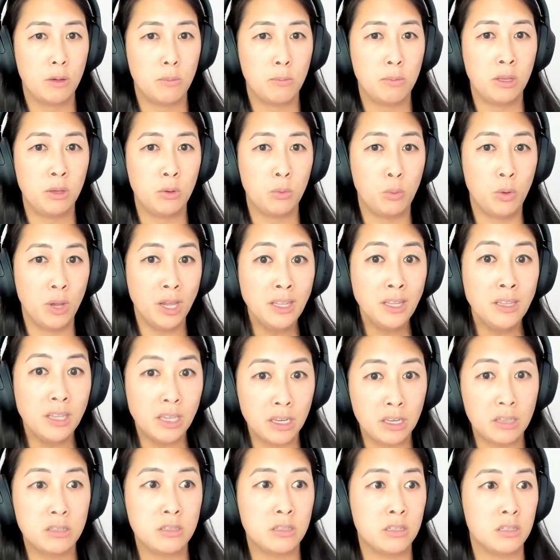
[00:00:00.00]
be
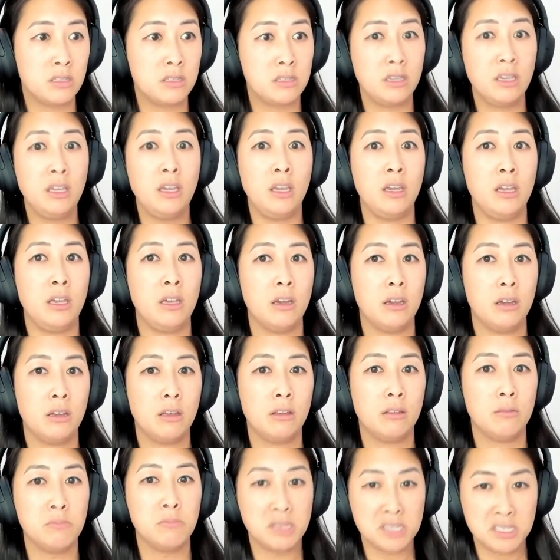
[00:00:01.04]
willing to see
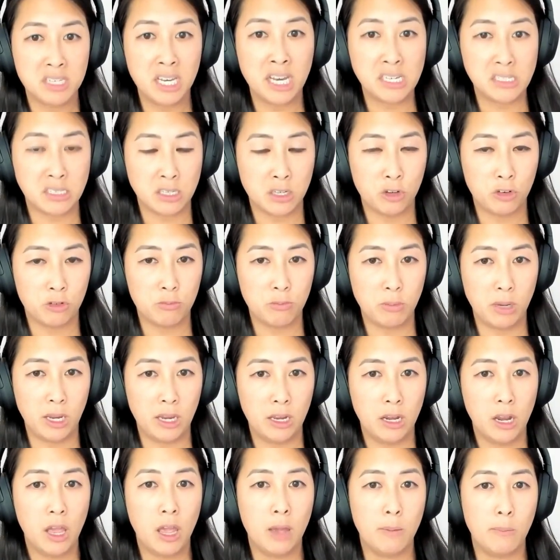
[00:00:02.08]
mistakes that you've
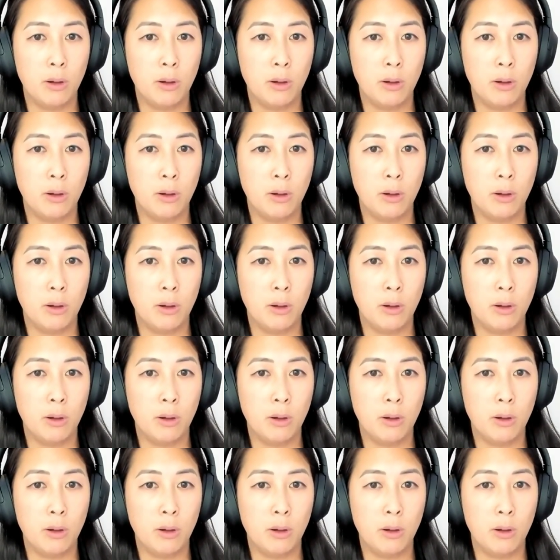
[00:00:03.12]
made.